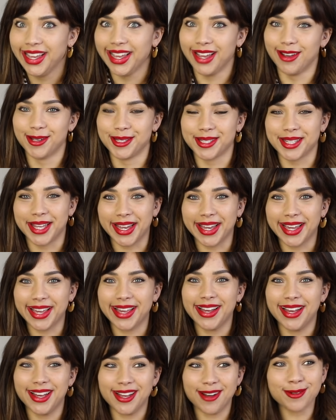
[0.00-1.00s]
It was like
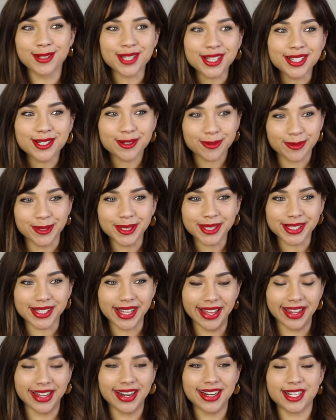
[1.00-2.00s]
I was
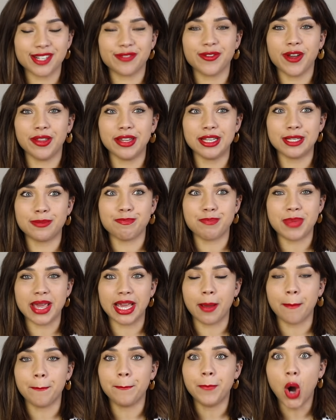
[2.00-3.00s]
underwater and then I just felt this
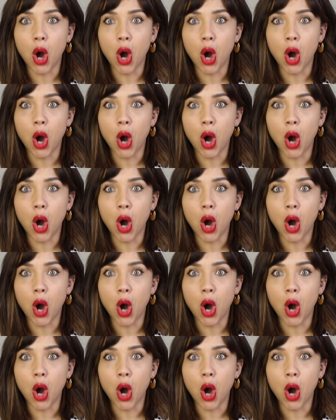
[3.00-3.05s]
big